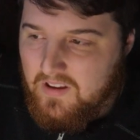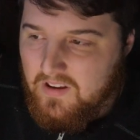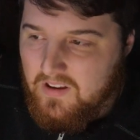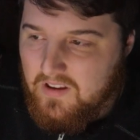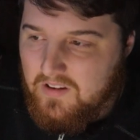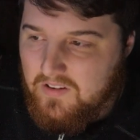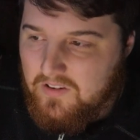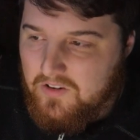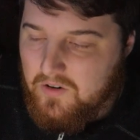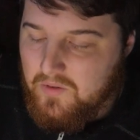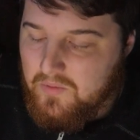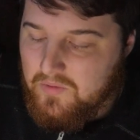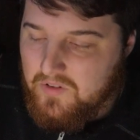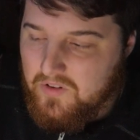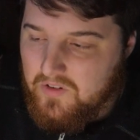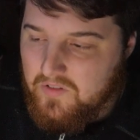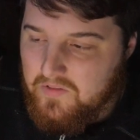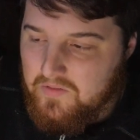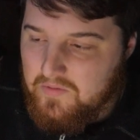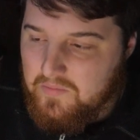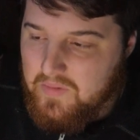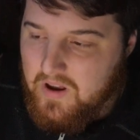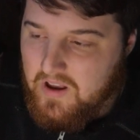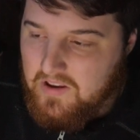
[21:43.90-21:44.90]
in terms
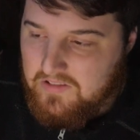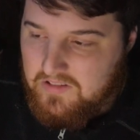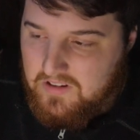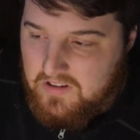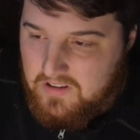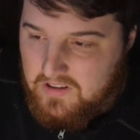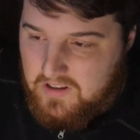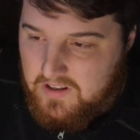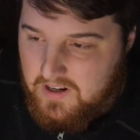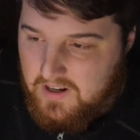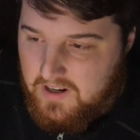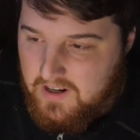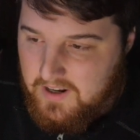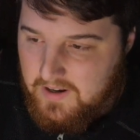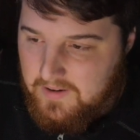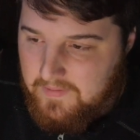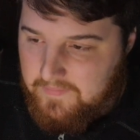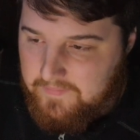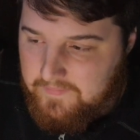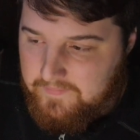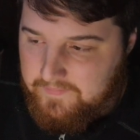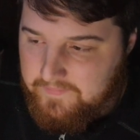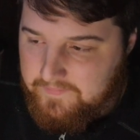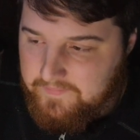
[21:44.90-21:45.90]
of masculinity.
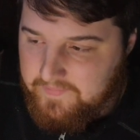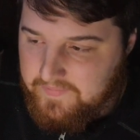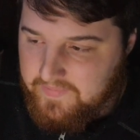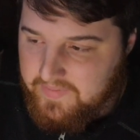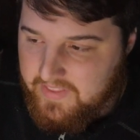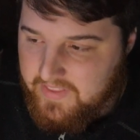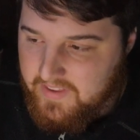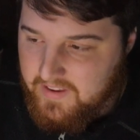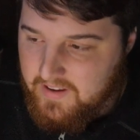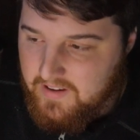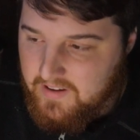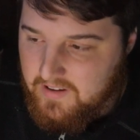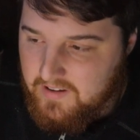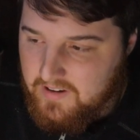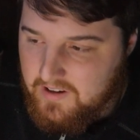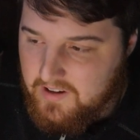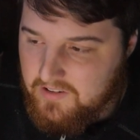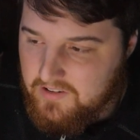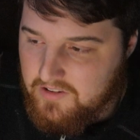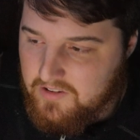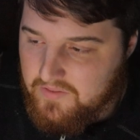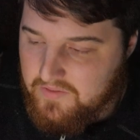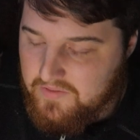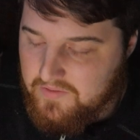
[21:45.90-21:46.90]

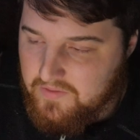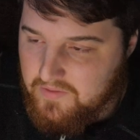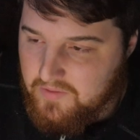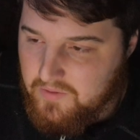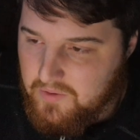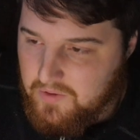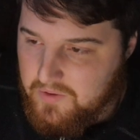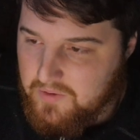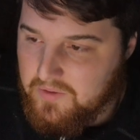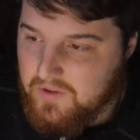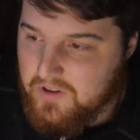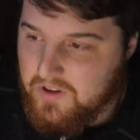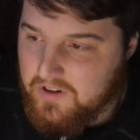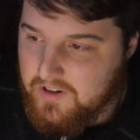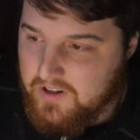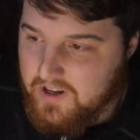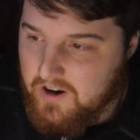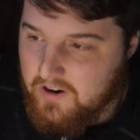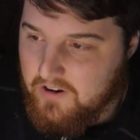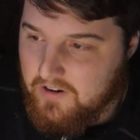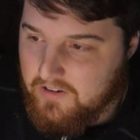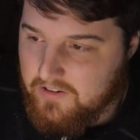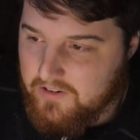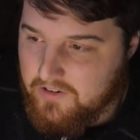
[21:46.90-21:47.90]
Because if with good
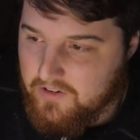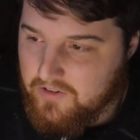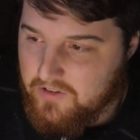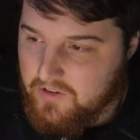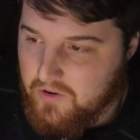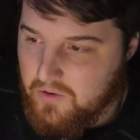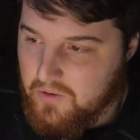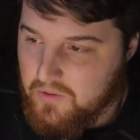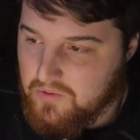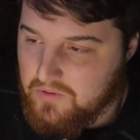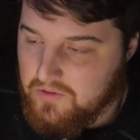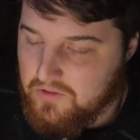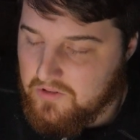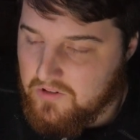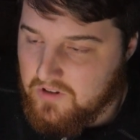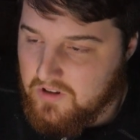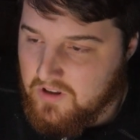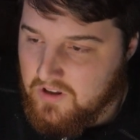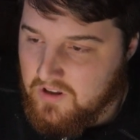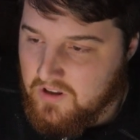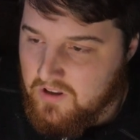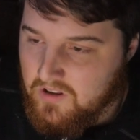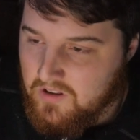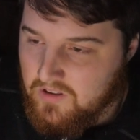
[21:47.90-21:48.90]
character, those
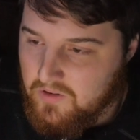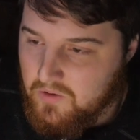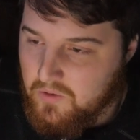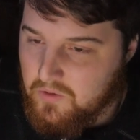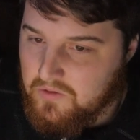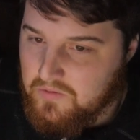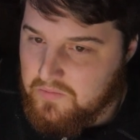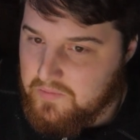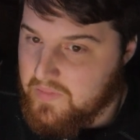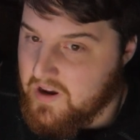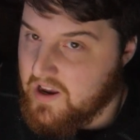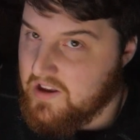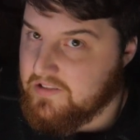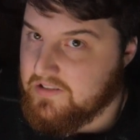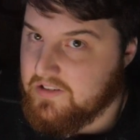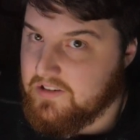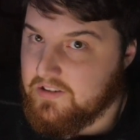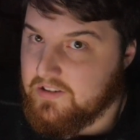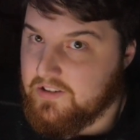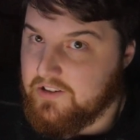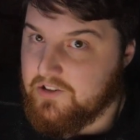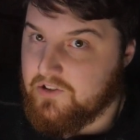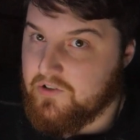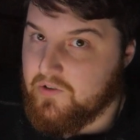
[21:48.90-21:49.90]

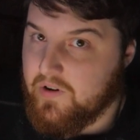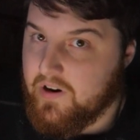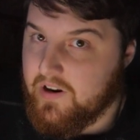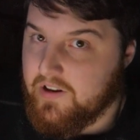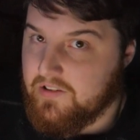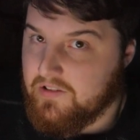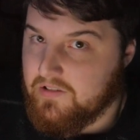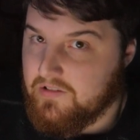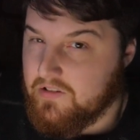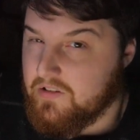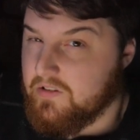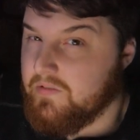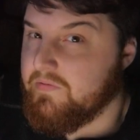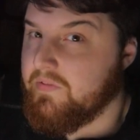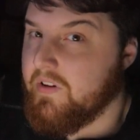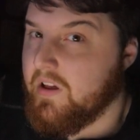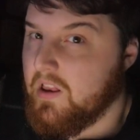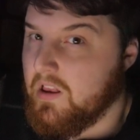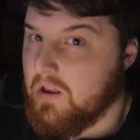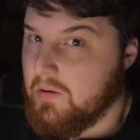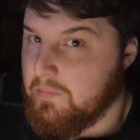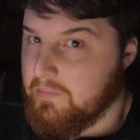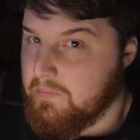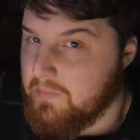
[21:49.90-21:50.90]
masculine traits
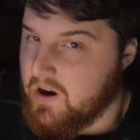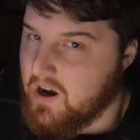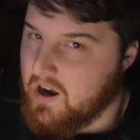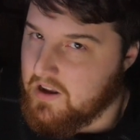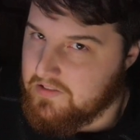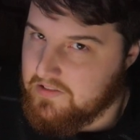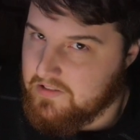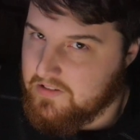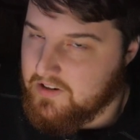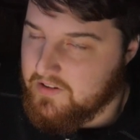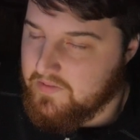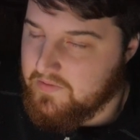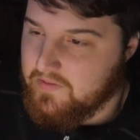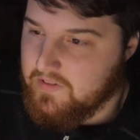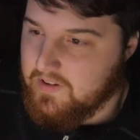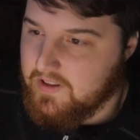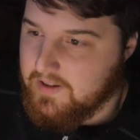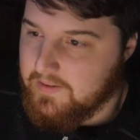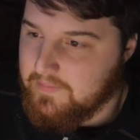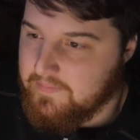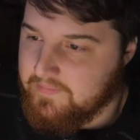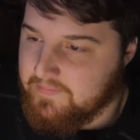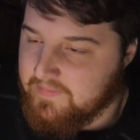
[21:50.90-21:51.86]
develop positively,